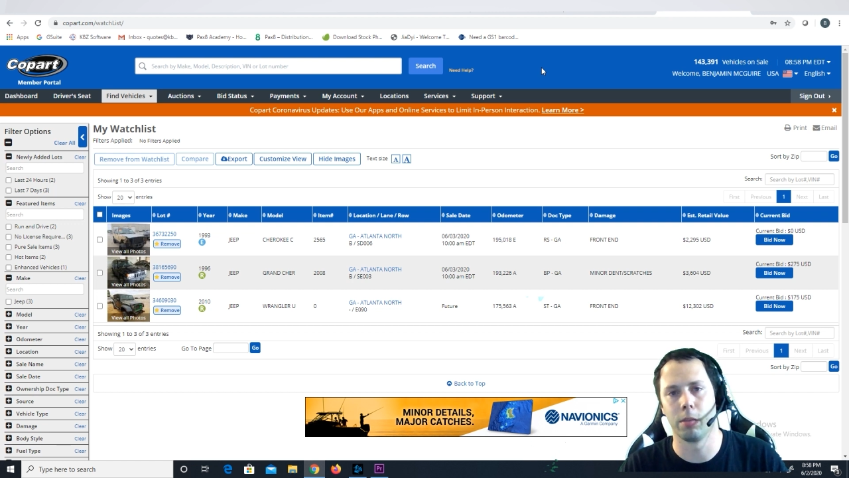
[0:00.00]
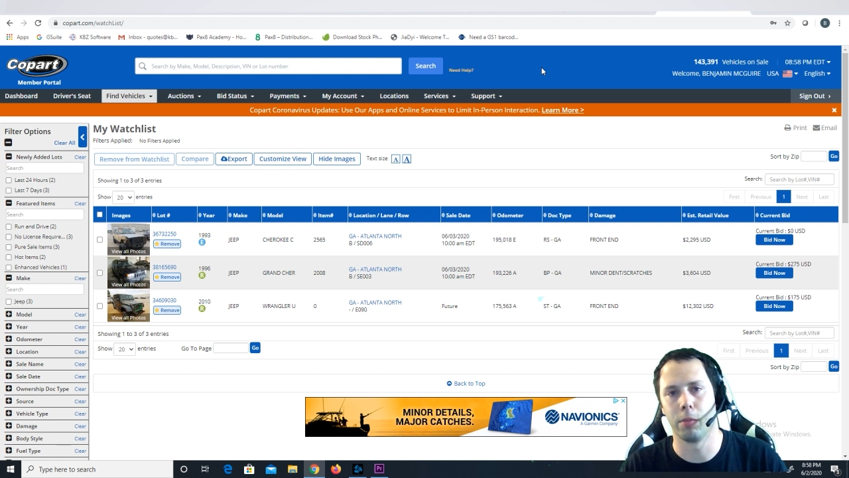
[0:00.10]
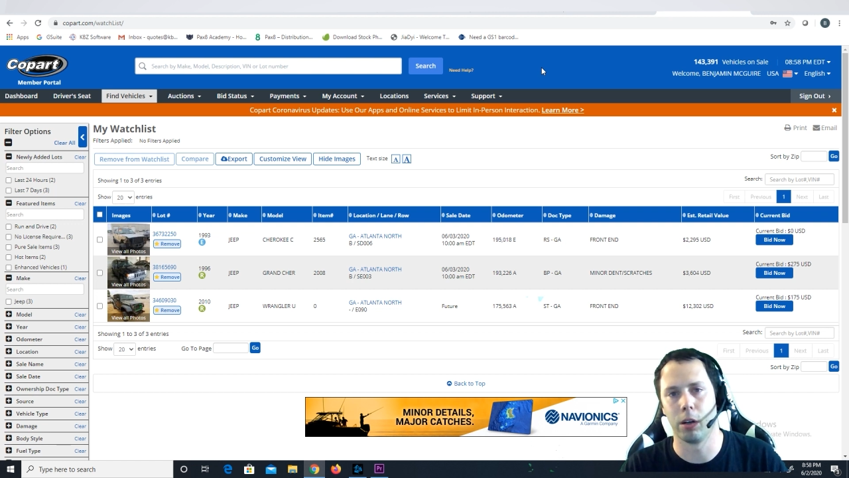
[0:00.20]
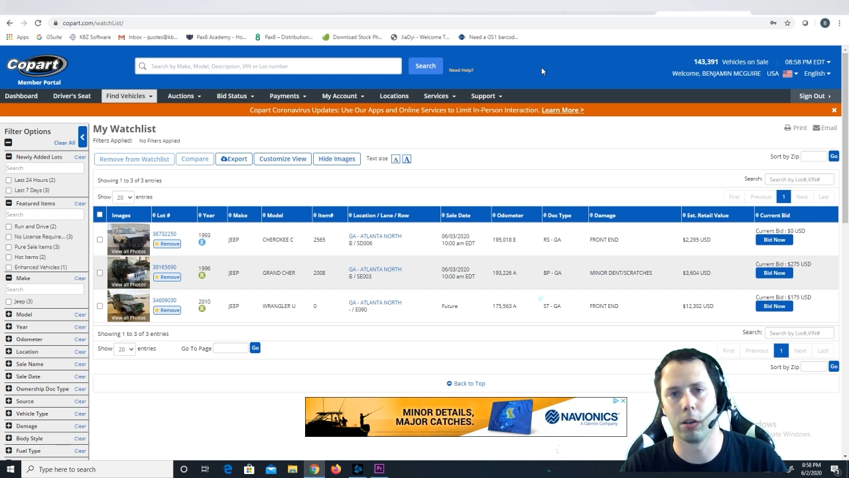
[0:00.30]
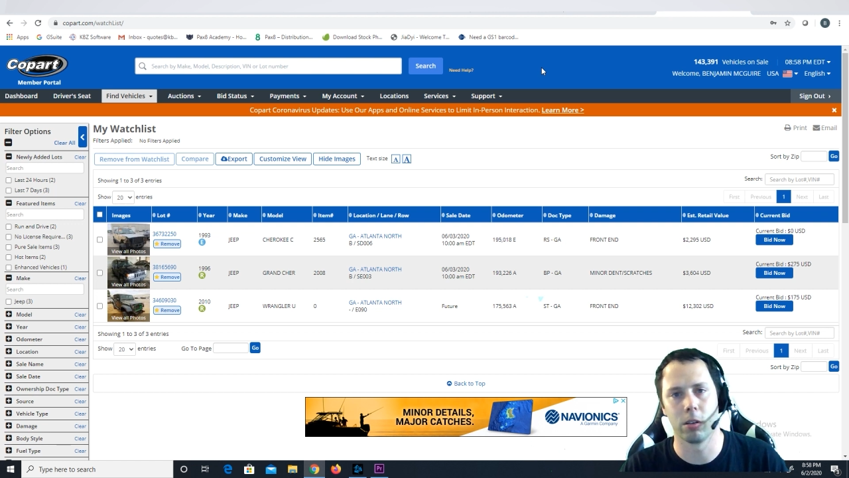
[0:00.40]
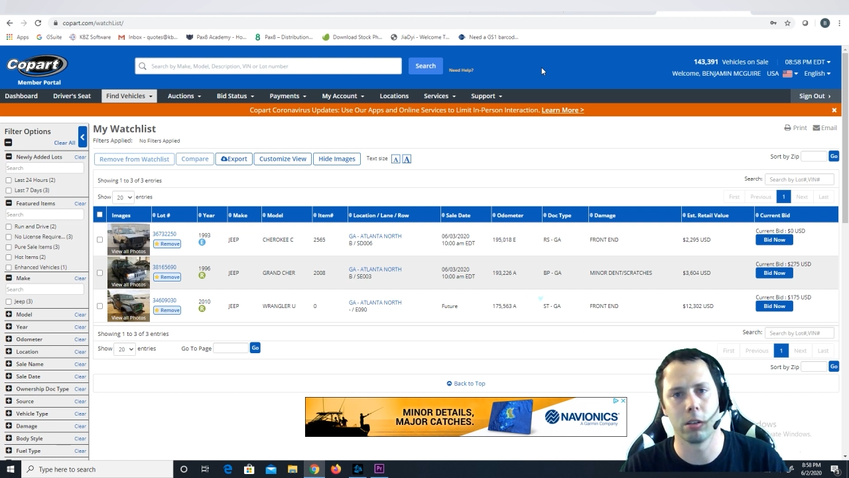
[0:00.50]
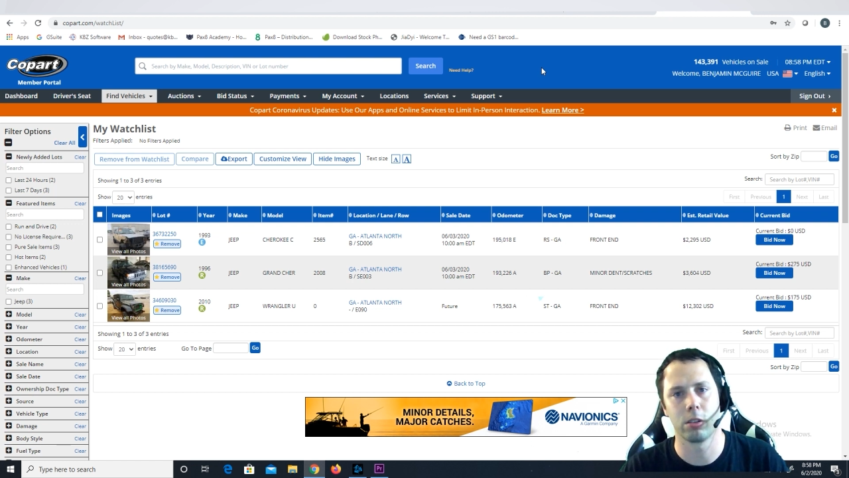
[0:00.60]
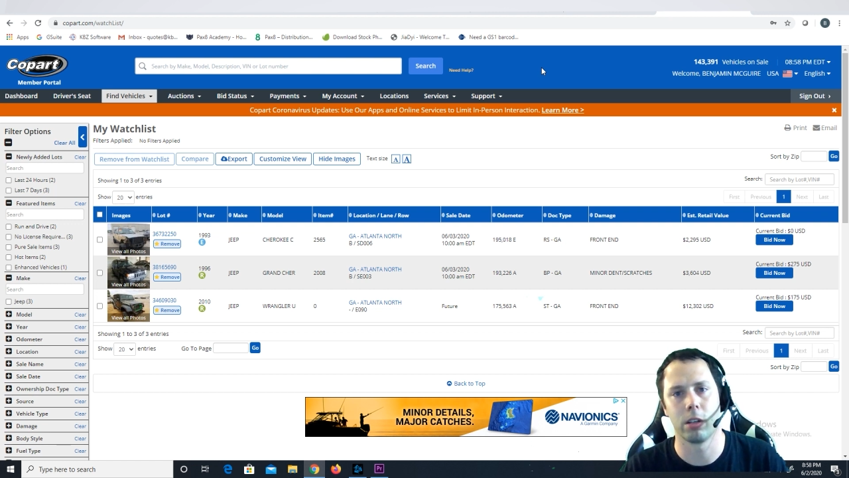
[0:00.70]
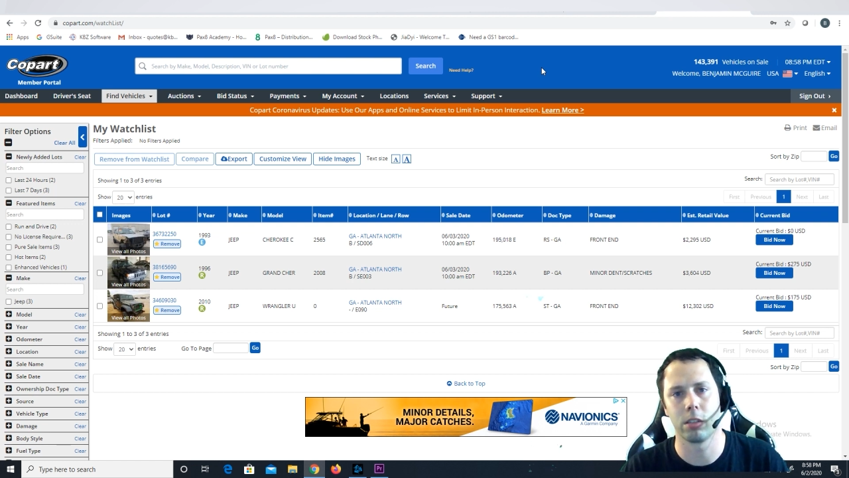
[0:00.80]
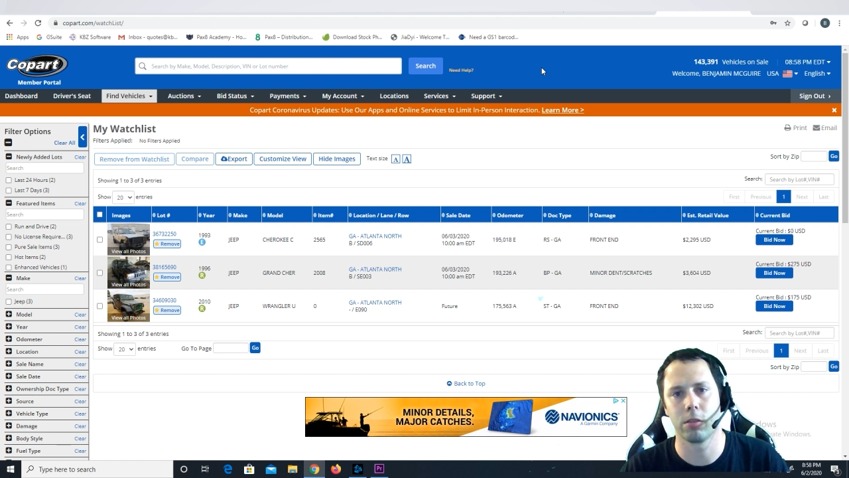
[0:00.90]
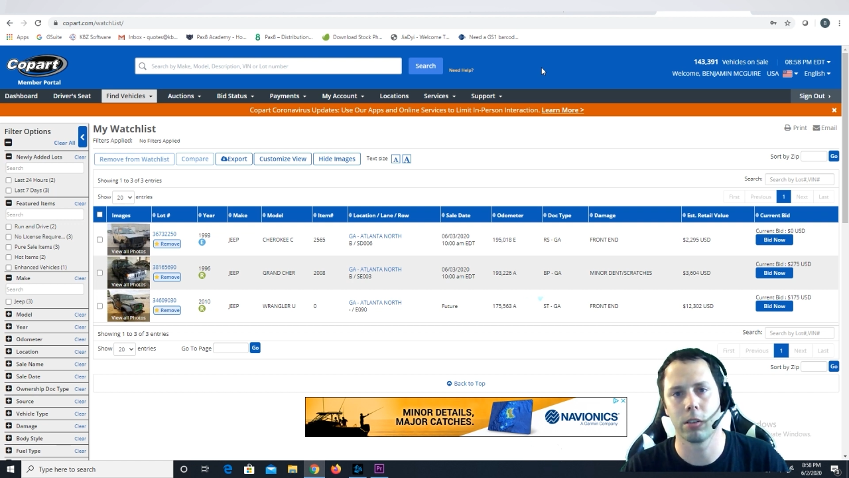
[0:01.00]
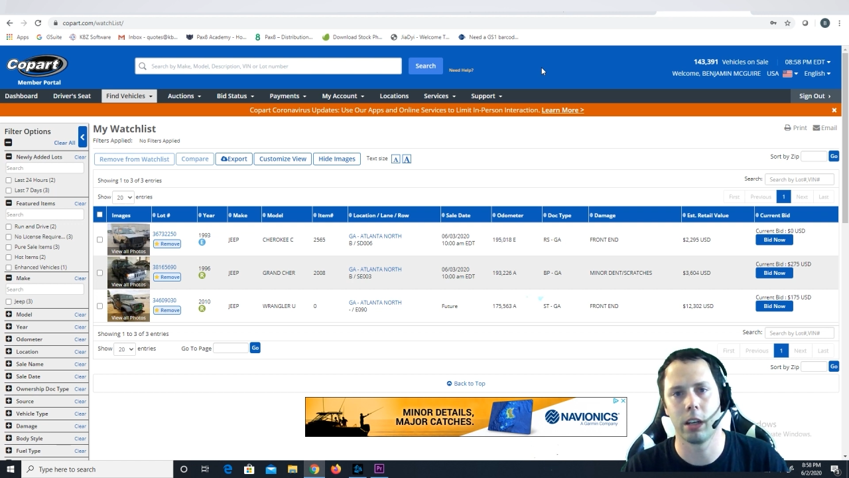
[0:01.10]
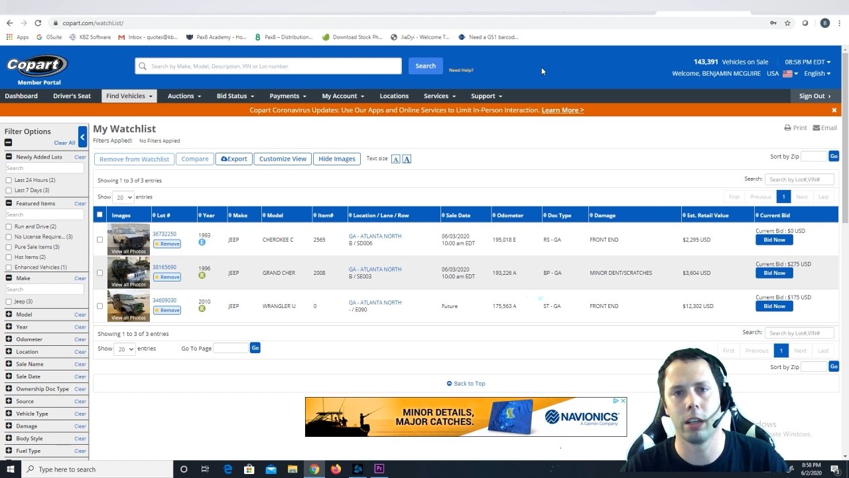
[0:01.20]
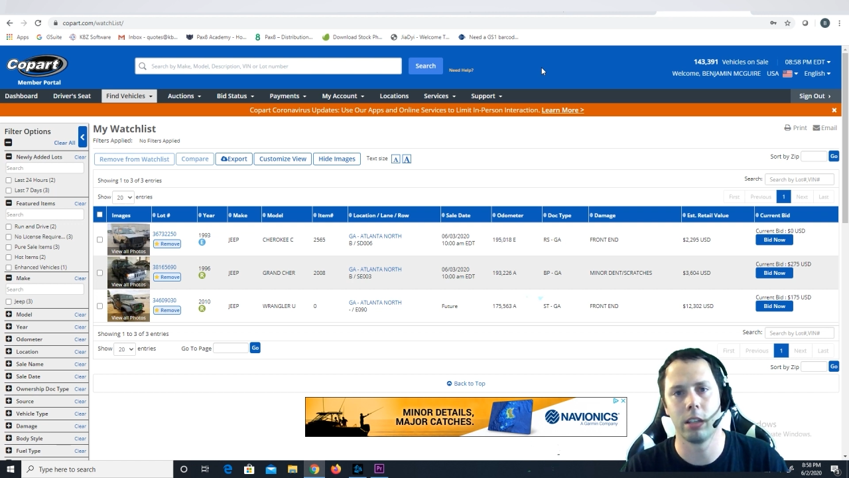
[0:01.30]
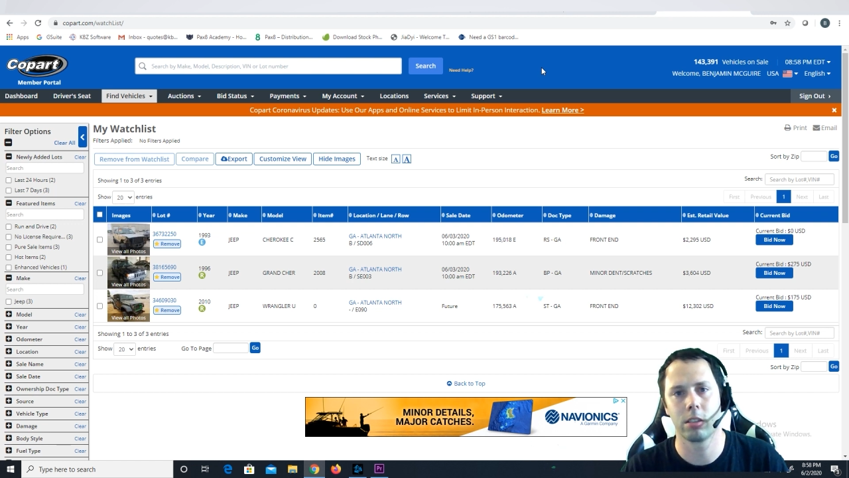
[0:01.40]
motor or a transfer
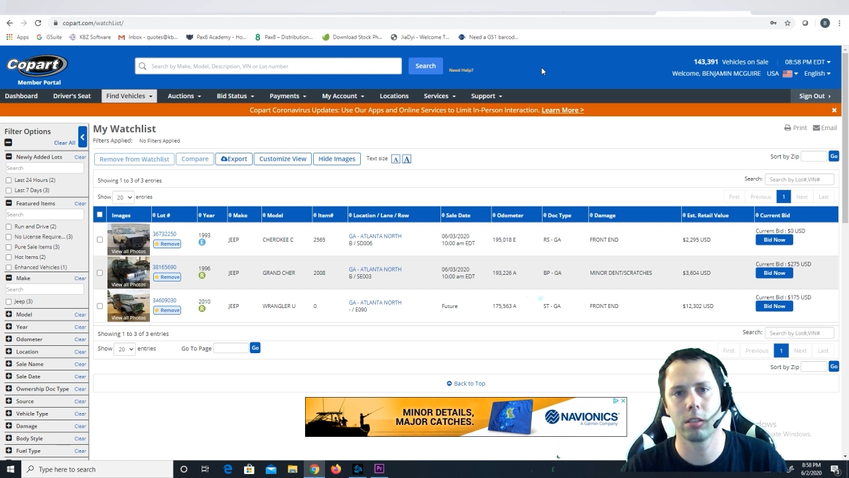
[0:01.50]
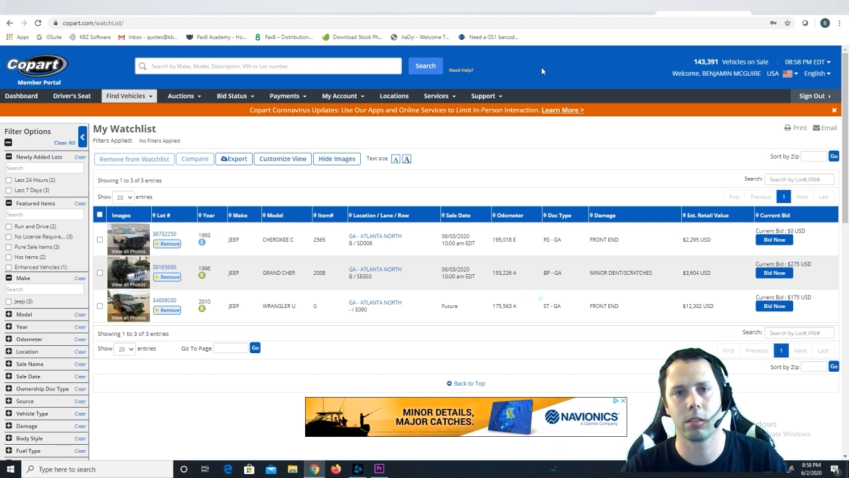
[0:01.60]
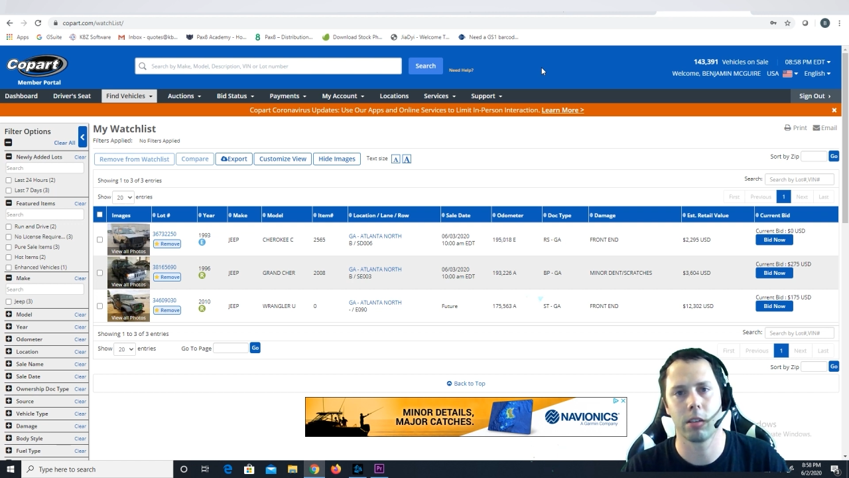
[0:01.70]
case.